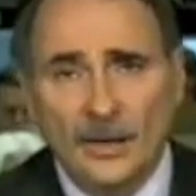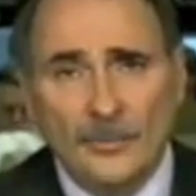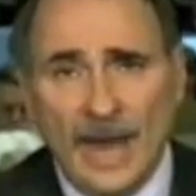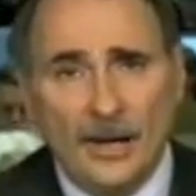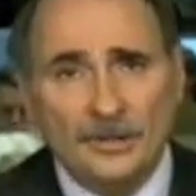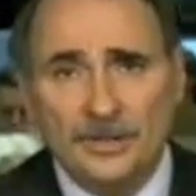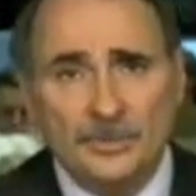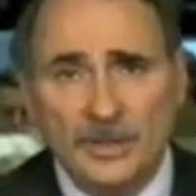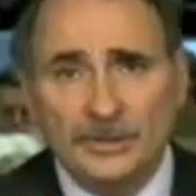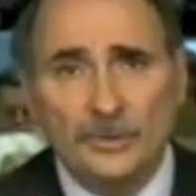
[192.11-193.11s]

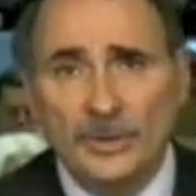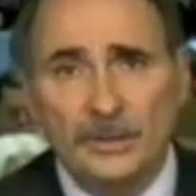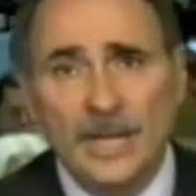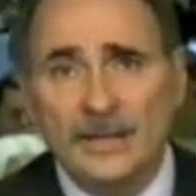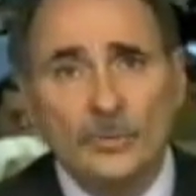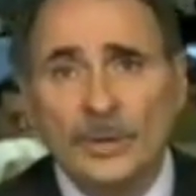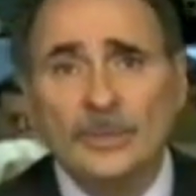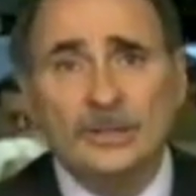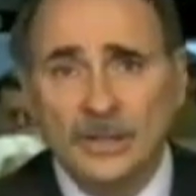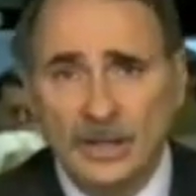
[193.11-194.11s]
marriages between men and
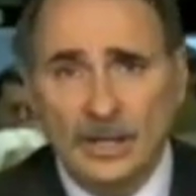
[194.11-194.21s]
women